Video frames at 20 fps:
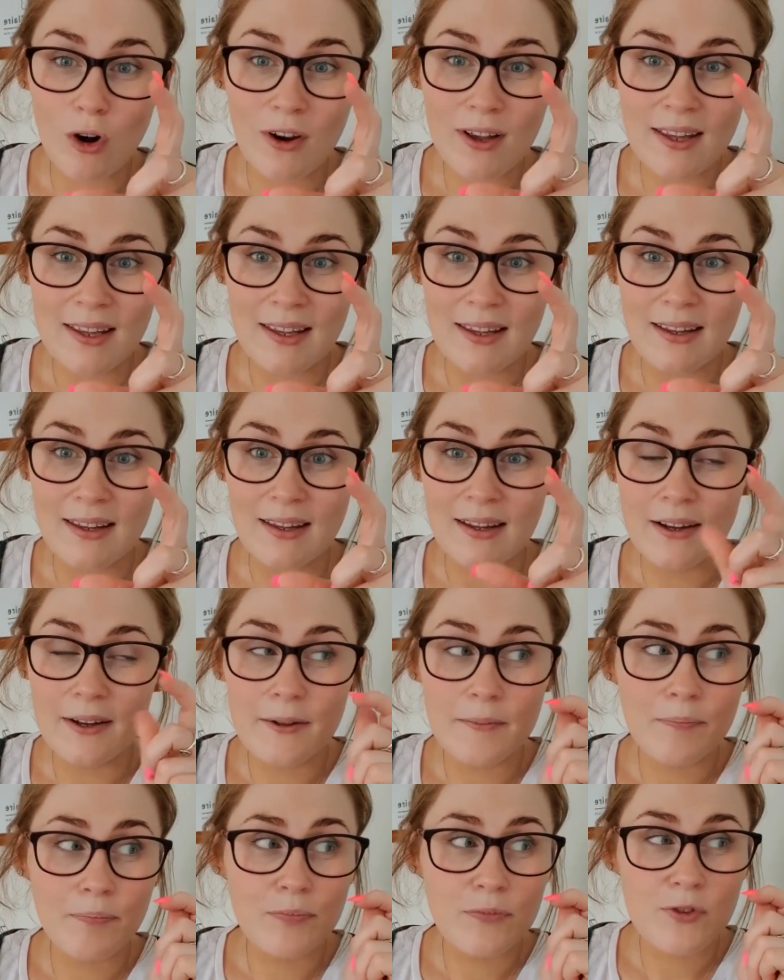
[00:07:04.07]
taste like
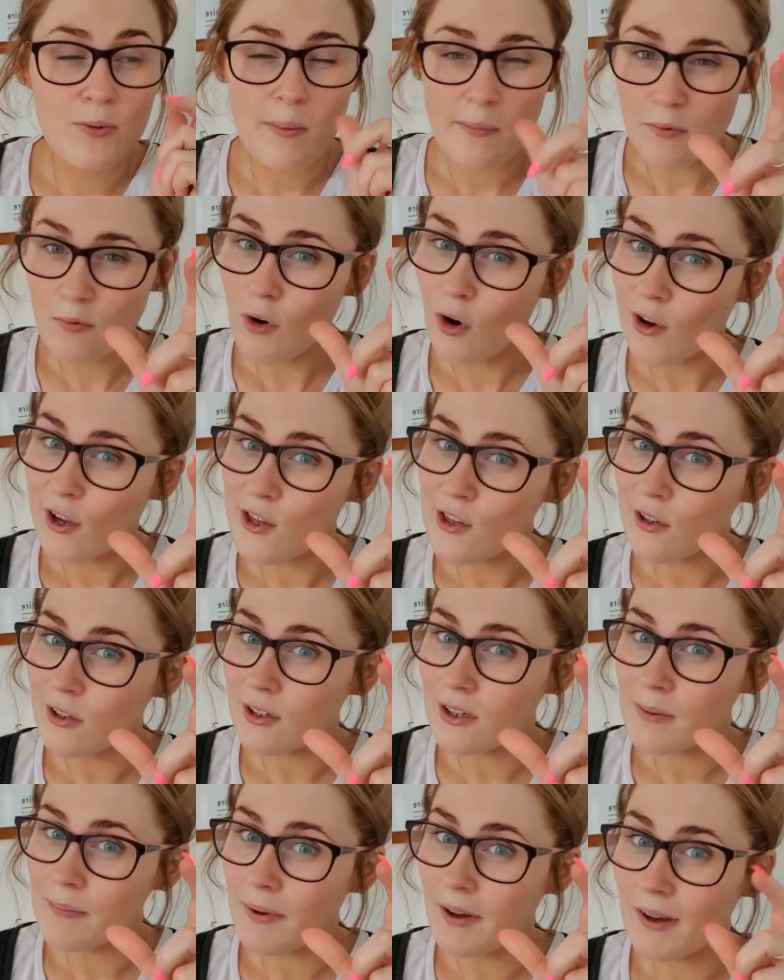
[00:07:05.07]
Rocky,
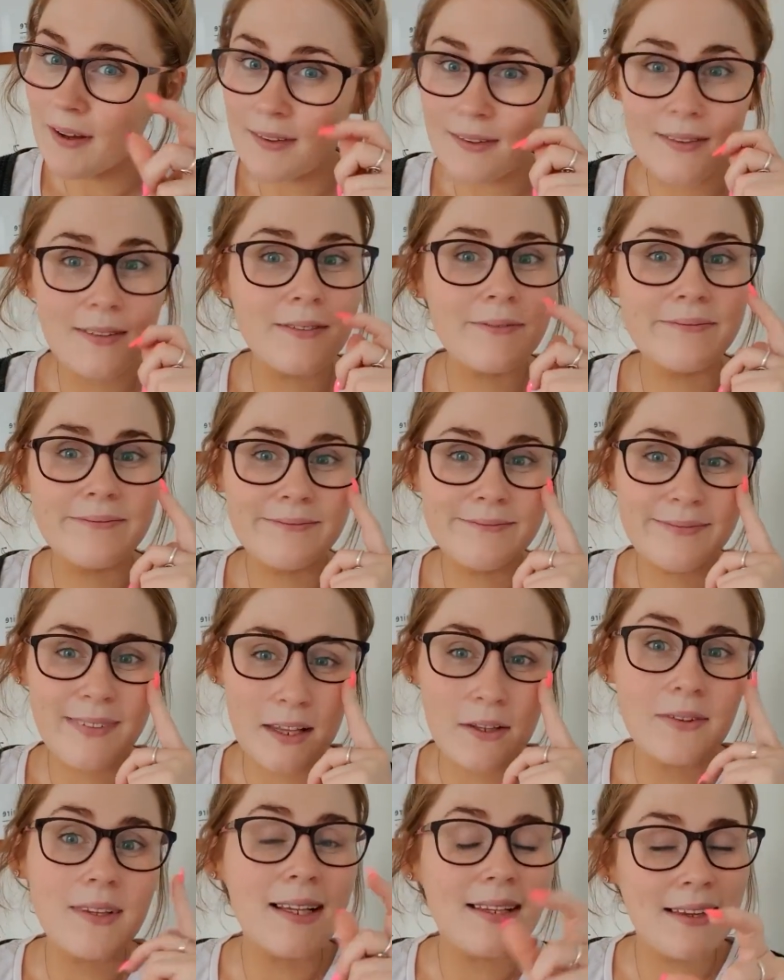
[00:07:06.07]
do you remember Rocky
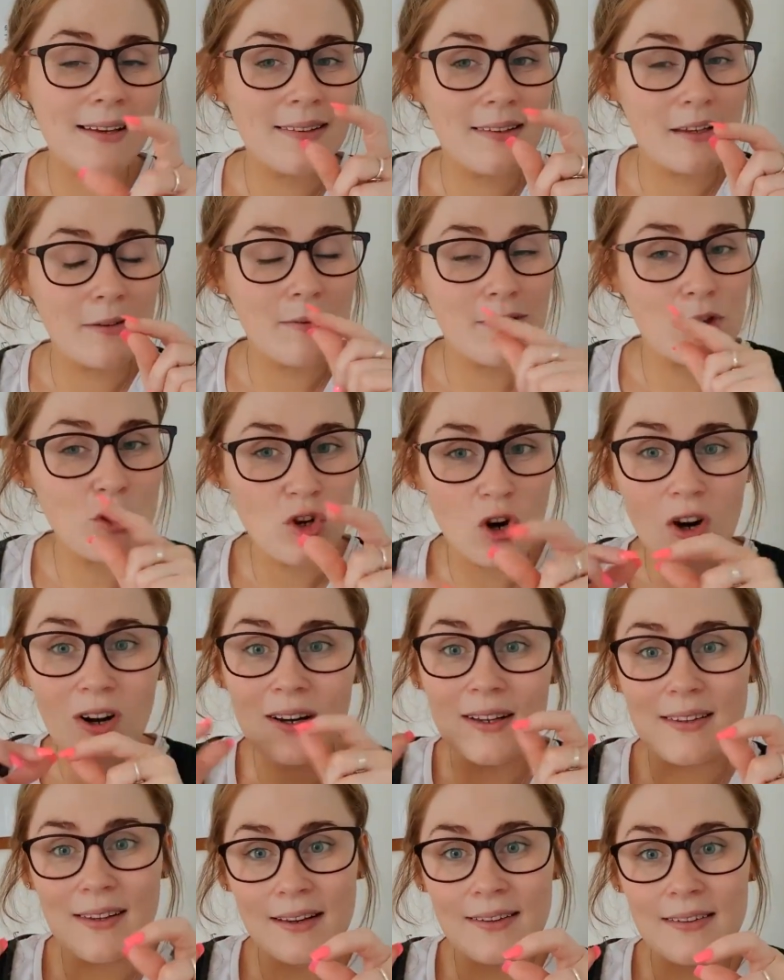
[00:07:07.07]
chocolate bars? That's what
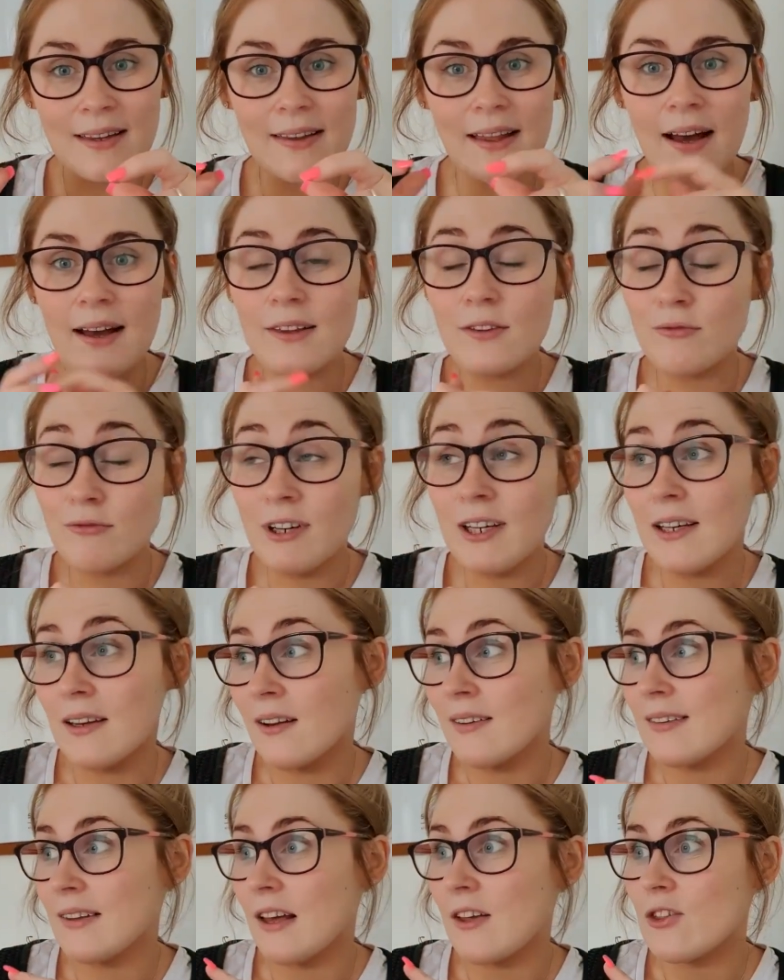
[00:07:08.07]
they taste like to me, the chocolate
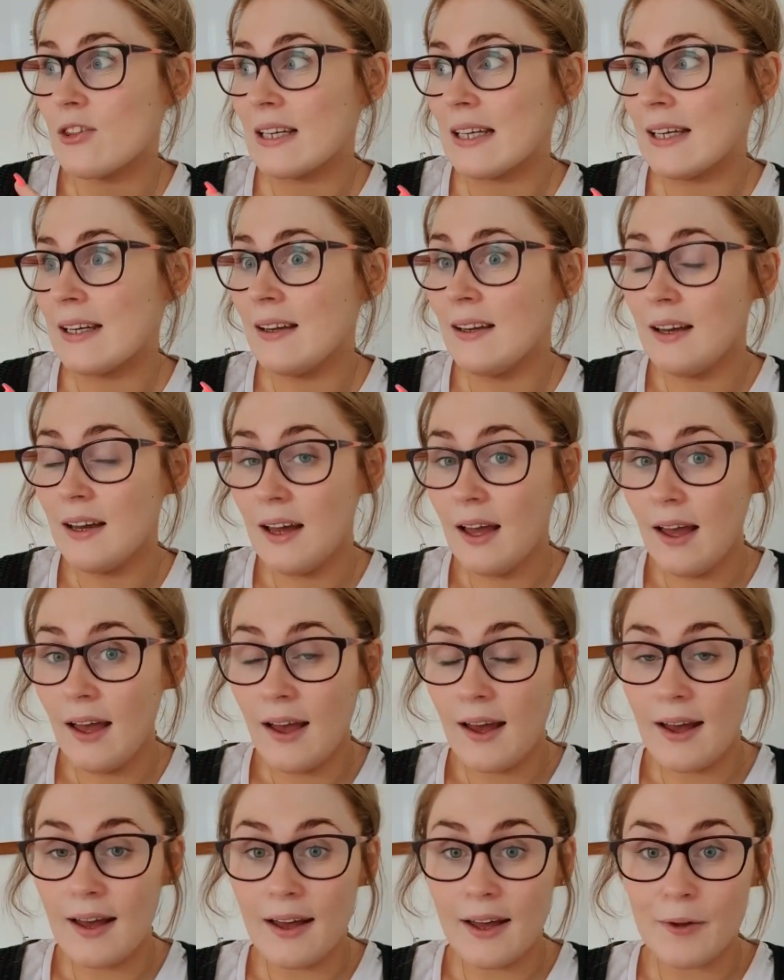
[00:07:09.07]
tastes like that. It's really nice
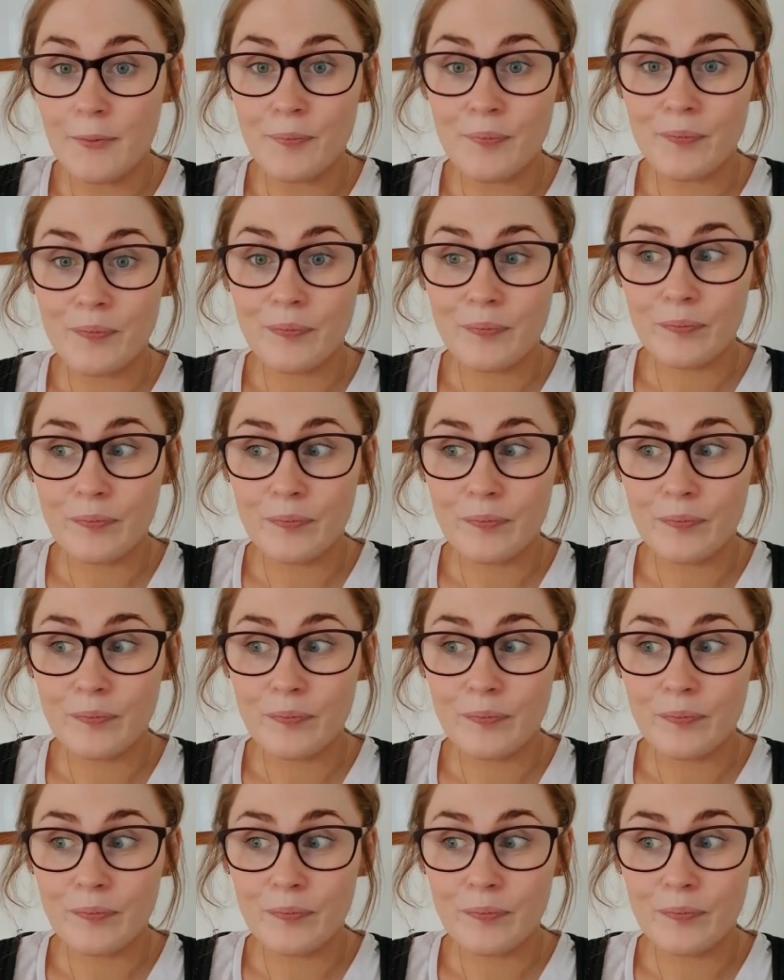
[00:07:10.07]
actually.